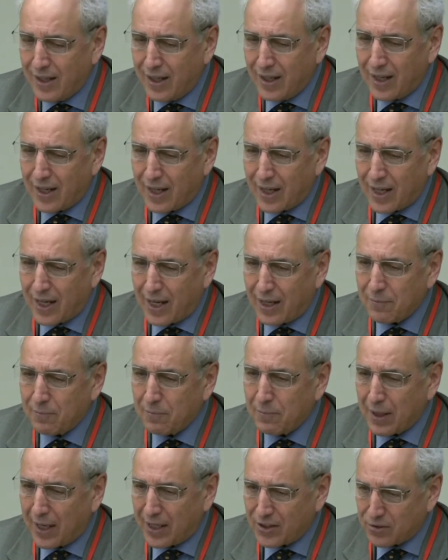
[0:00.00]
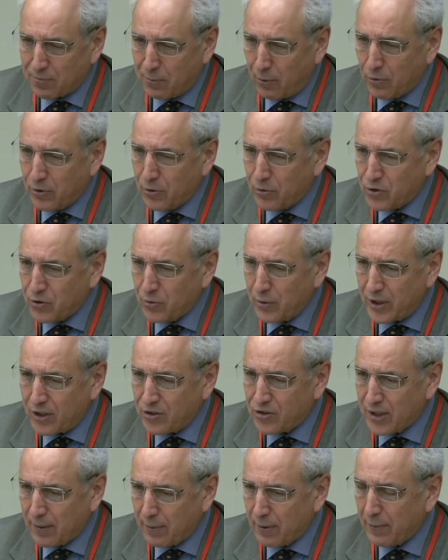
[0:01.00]
I spoke to a Swedish
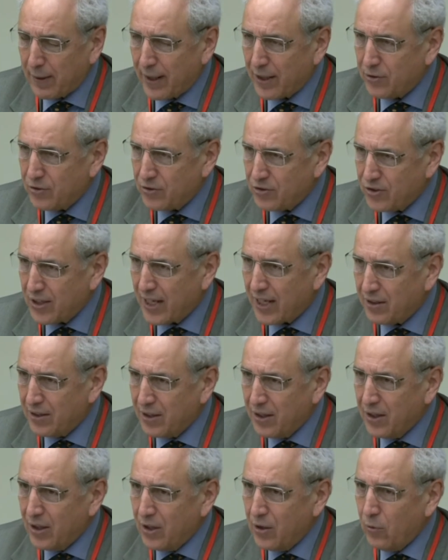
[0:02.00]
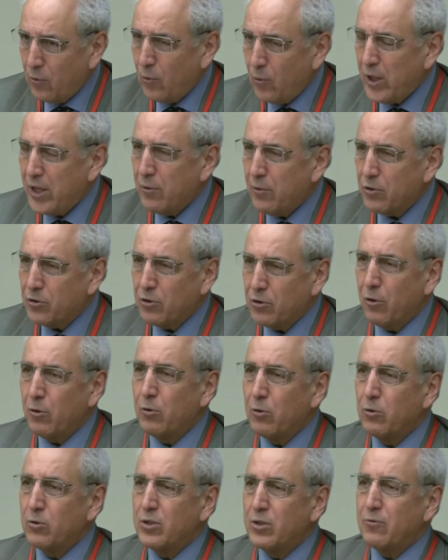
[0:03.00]
diplomat who said, we were
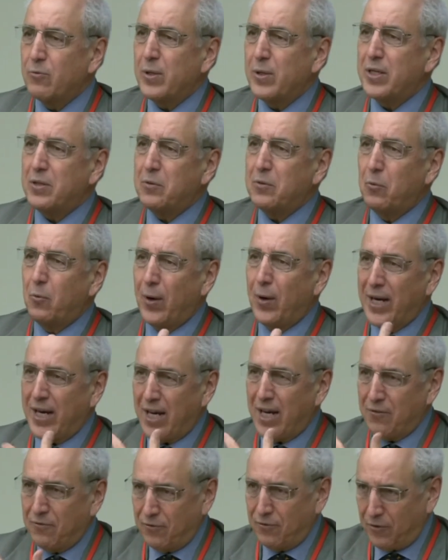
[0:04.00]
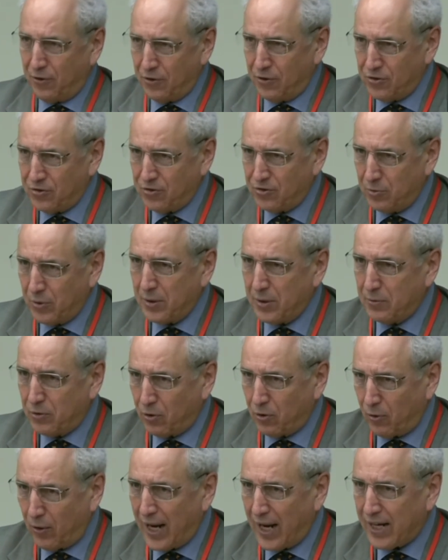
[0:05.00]
told if we went ahead first, we'd
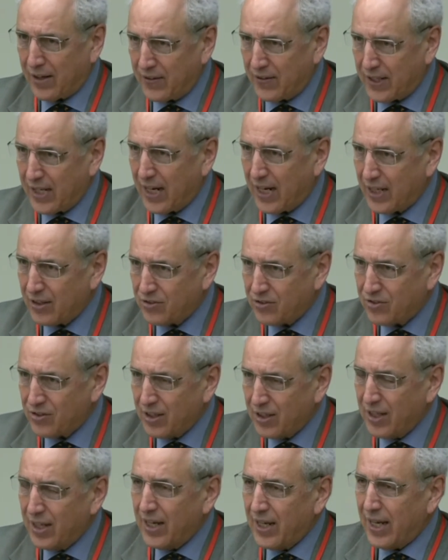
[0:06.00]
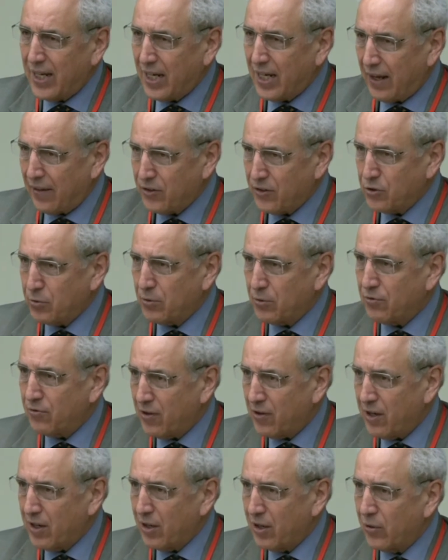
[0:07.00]
crack the ice and others would
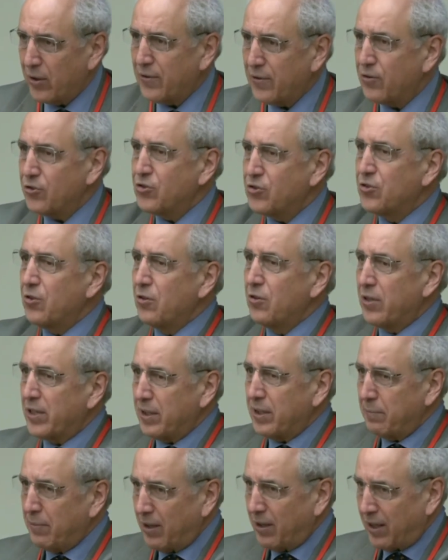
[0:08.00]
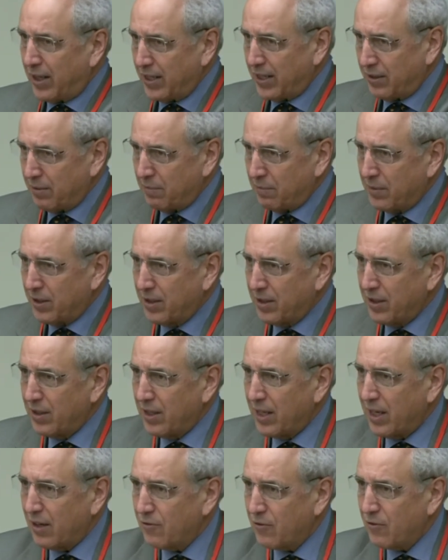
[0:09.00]
follow, and they're still looking behind them
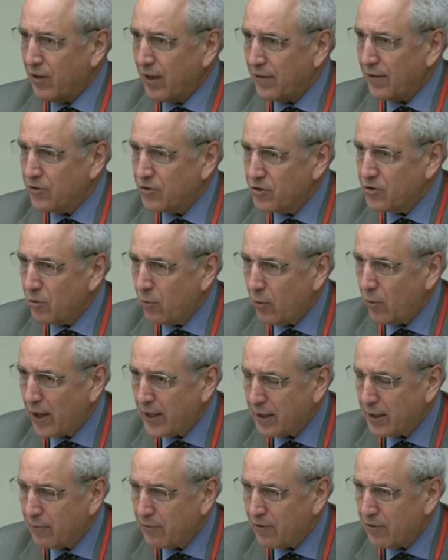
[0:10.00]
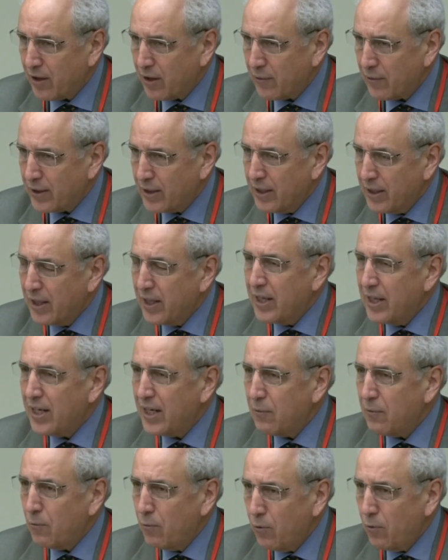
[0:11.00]
for others to wind up following.
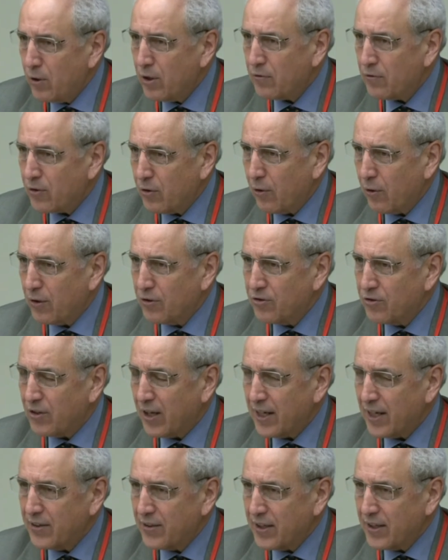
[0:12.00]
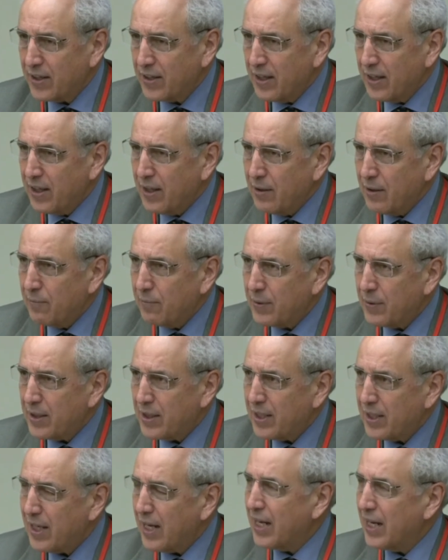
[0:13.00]
It would, of course, I think,
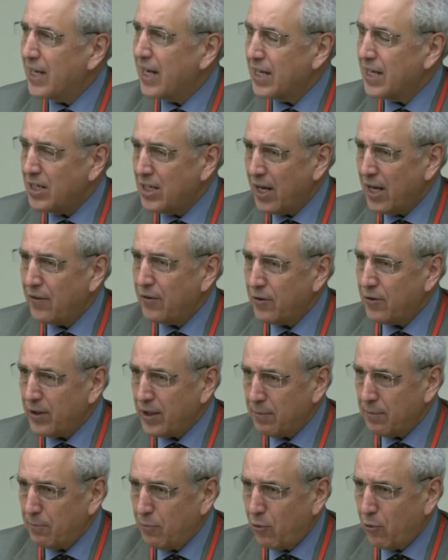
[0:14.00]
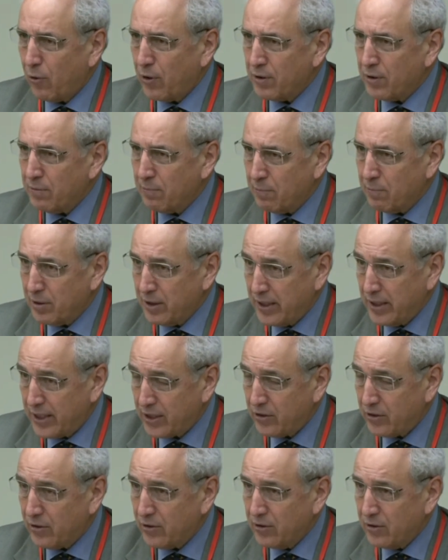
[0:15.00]
be another important
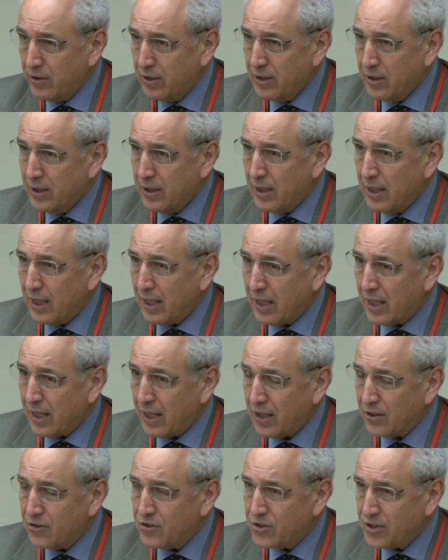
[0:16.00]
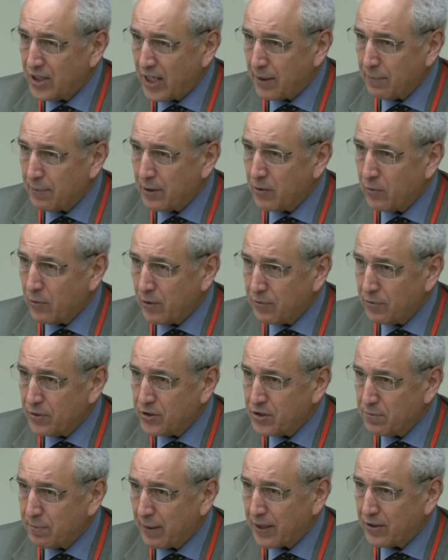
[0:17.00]
political statement with
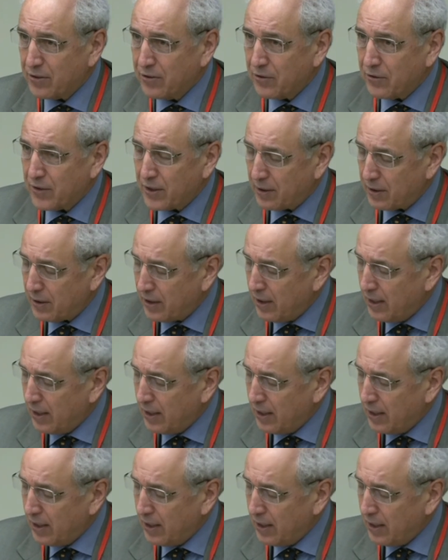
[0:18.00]
respect to the